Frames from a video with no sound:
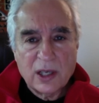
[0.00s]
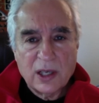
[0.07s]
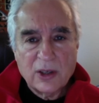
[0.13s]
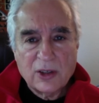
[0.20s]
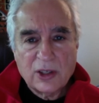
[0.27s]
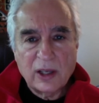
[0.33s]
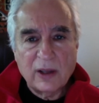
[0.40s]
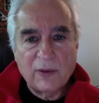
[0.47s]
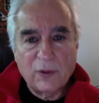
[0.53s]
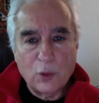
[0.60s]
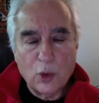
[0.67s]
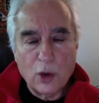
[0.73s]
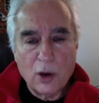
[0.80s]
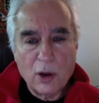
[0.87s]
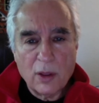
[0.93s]

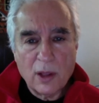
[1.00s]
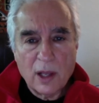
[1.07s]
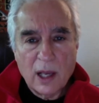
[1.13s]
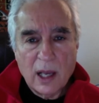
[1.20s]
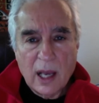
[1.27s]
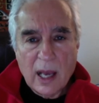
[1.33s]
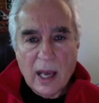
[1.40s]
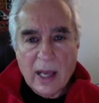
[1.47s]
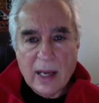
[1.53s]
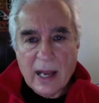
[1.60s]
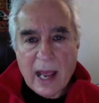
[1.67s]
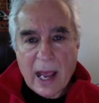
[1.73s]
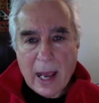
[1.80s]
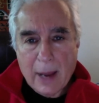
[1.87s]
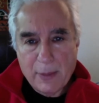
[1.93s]
self-worth, and
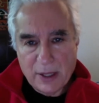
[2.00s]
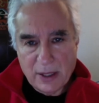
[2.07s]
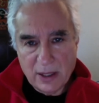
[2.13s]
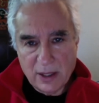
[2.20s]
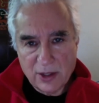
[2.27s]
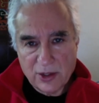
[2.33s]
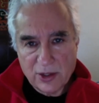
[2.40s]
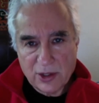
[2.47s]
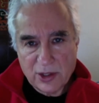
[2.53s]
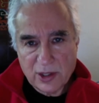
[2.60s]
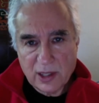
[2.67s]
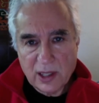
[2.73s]
happiness,